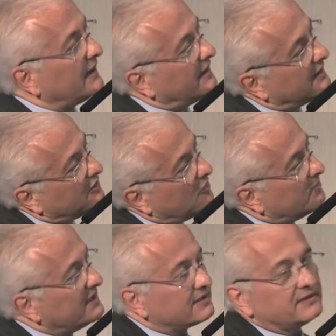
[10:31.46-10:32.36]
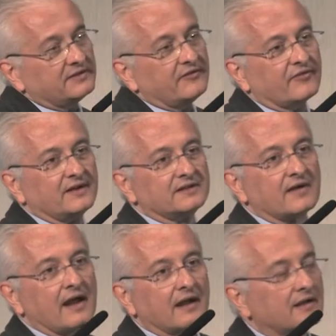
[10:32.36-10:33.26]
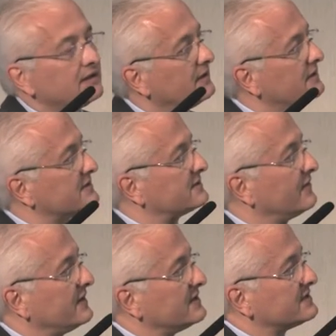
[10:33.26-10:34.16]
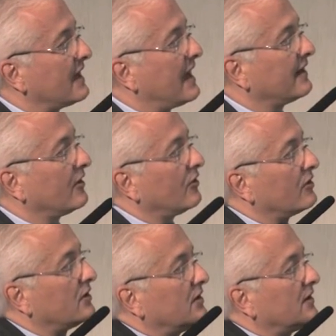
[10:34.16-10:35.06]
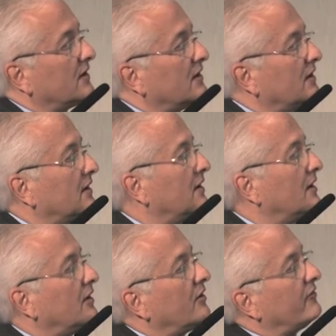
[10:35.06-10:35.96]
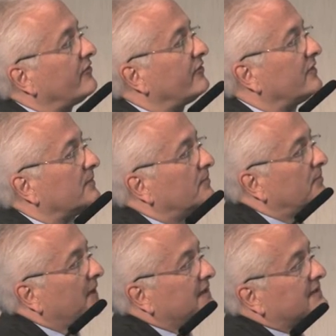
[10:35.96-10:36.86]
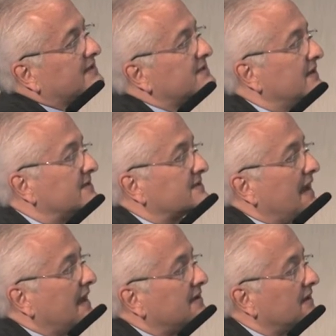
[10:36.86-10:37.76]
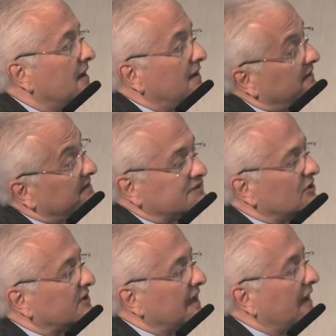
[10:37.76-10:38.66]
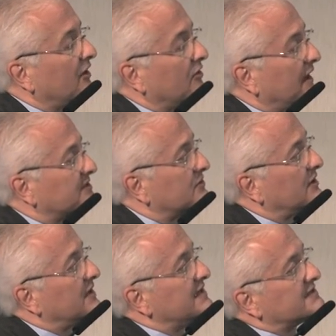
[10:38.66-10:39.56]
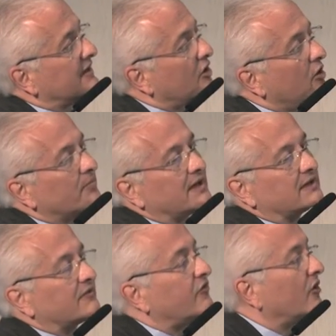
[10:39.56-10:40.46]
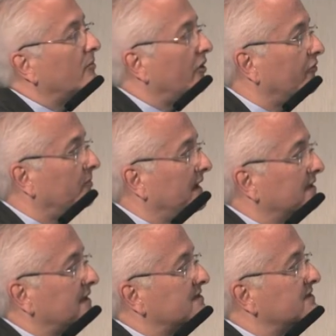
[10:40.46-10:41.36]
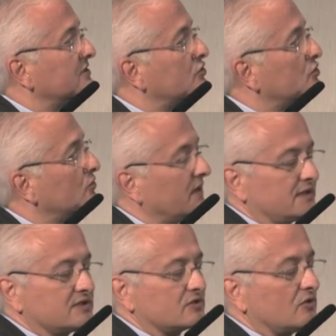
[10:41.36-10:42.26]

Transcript: a completely different drug is this analog uh, of Pentraxin. It's like, it's not an analog actually, it's a recombinant form of Pentraxin two that is